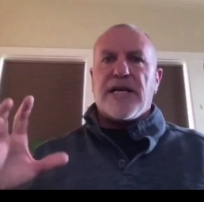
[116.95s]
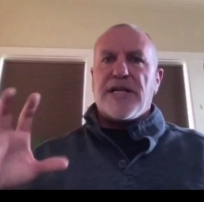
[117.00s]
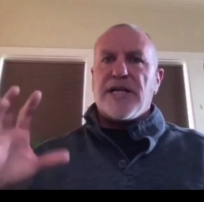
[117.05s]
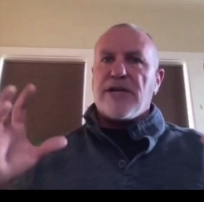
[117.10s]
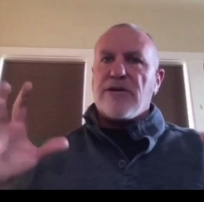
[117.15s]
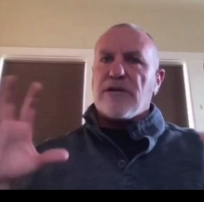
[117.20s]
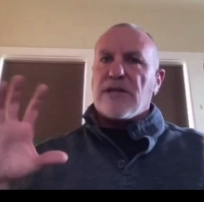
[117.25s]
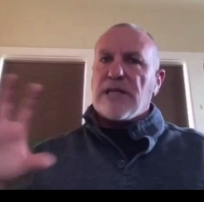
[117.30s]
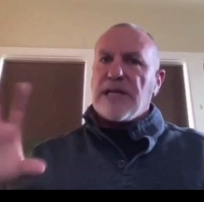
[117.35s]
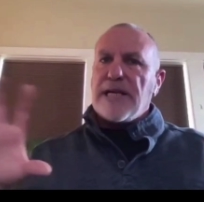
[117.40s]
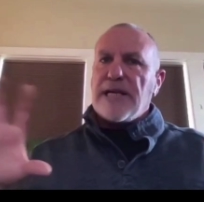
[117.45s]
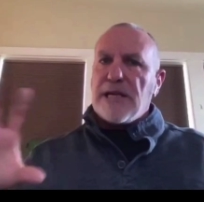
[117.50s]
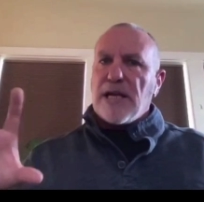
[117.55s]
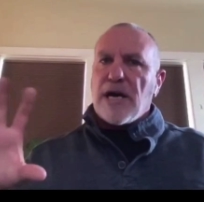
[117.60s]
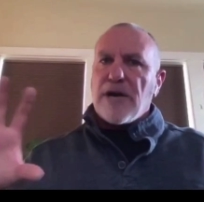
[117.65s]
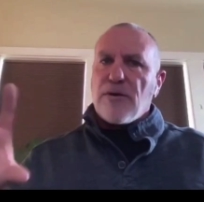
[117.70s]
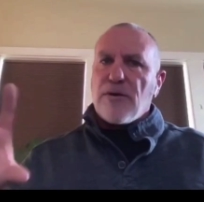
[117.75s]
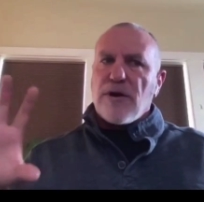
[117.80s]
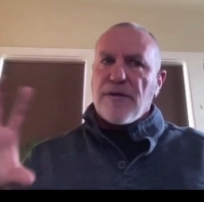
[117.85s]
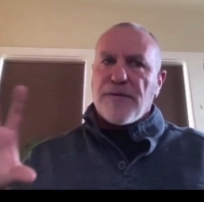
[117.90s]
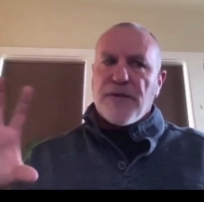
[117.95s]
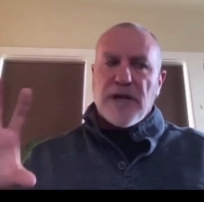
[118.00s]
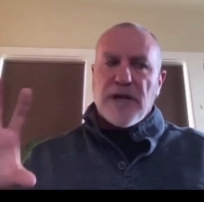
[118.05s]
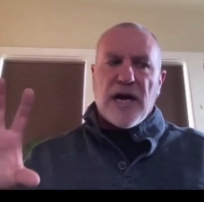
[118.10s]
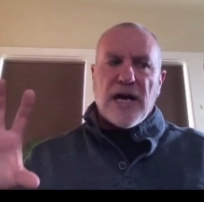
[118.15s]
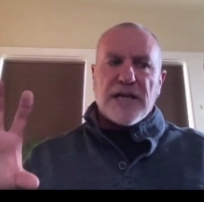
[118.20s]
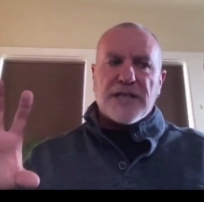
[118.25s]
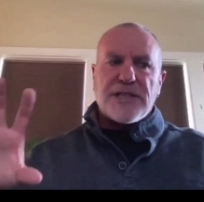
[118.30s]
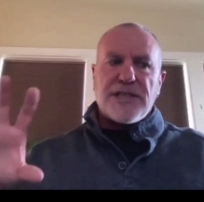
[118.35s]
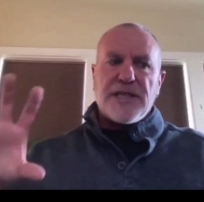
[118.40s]
He didn't lean on
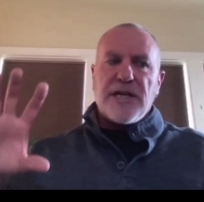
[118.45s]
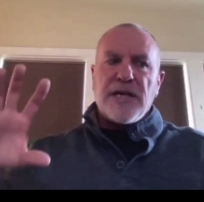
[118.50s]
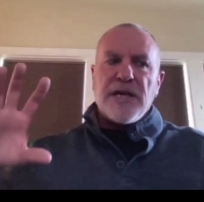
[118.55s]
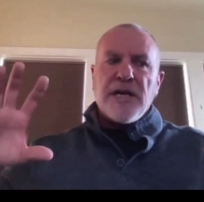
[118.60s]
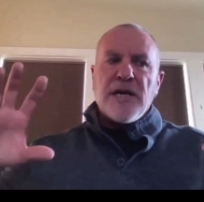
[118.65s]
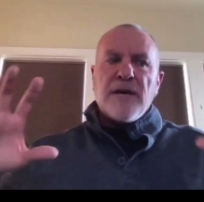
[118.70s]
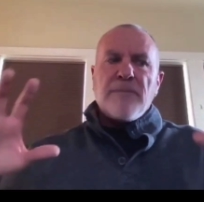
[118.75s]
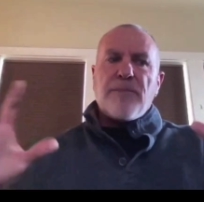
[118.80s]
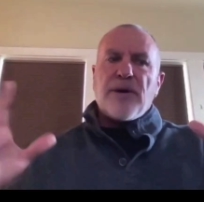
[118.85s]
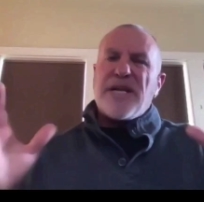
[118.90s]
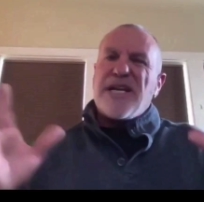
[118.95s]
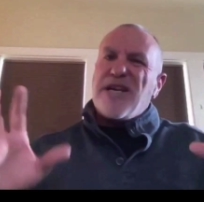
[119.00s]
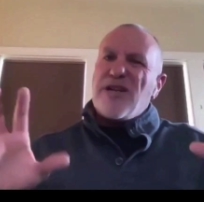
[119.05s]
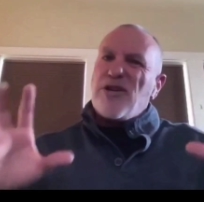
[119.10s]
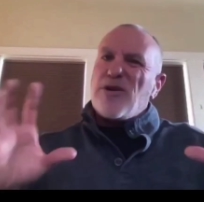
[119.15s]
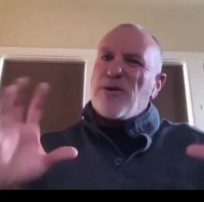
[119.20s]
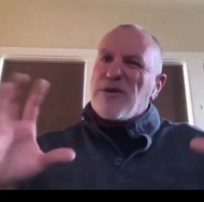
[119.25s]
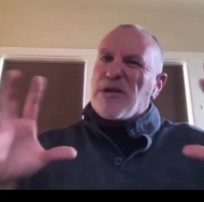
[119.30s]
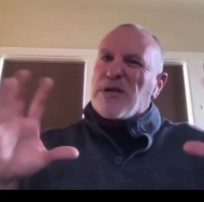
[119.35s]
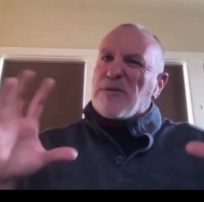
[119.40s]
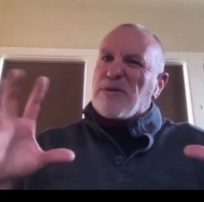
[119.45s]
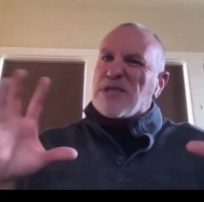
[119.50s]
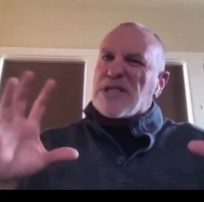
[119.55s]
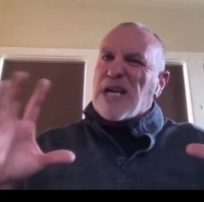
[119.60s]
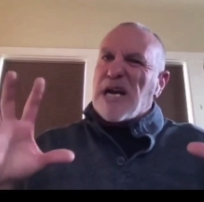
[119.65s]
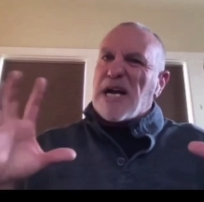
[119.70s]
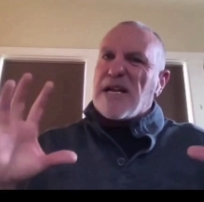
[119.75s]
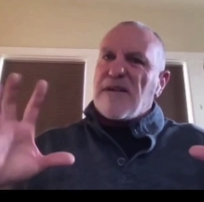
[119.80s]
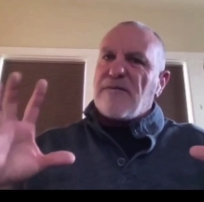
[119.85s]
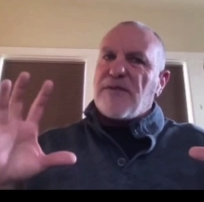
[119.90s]
orthodoxy, but he knew that it was
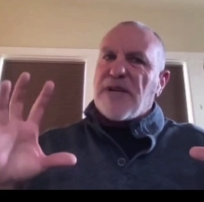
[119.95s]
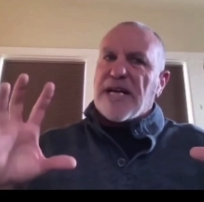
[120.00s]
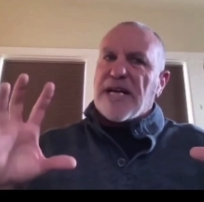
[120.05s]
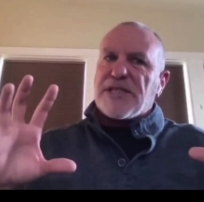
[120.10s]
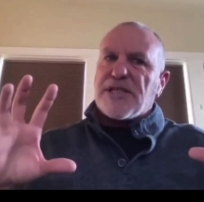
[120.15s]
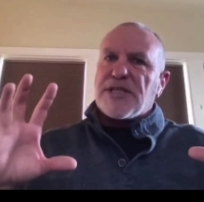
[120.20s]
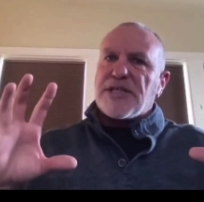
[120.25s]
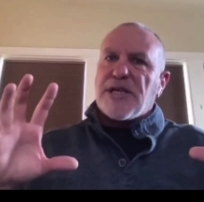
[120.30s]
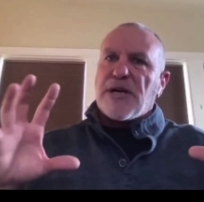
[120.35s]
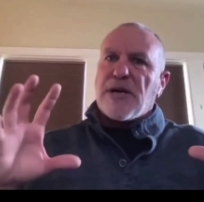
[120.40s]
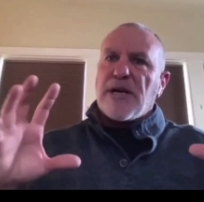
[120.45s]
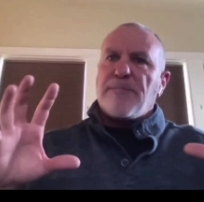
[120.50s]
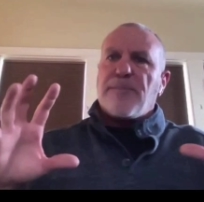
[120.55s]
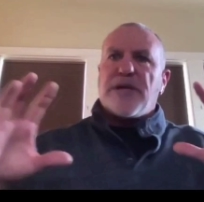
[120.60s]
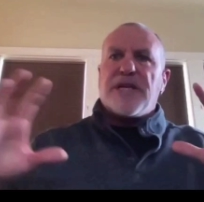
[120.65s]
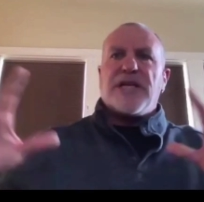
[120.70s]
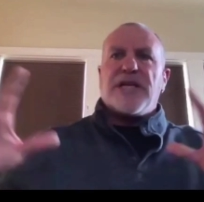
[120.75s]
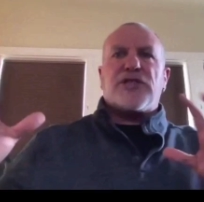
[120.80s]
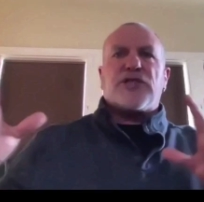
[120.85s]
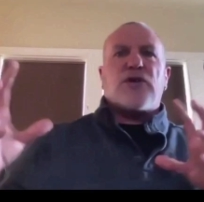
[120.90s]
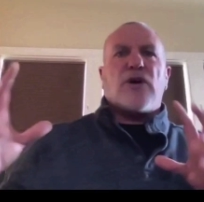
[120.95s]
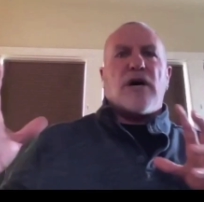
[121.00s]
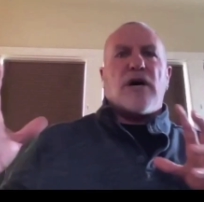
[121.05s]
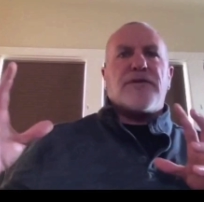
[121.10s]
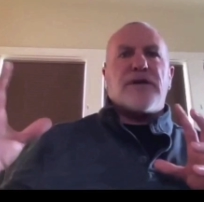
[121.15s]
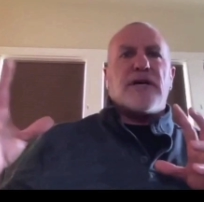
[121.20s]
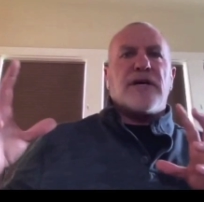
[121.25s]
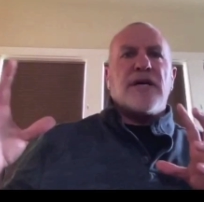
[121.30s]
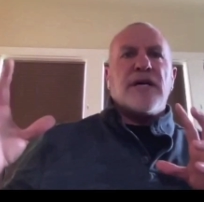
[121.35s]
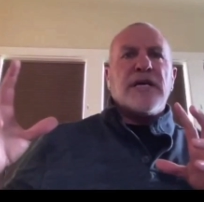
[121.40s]
kind of necessary, but he saw
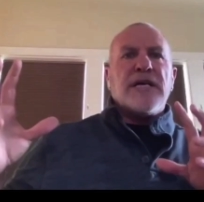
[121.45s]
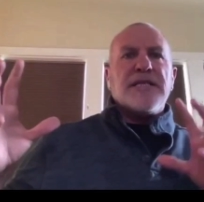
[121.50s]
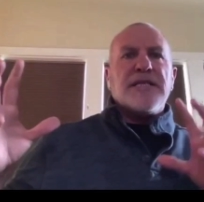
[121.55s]
the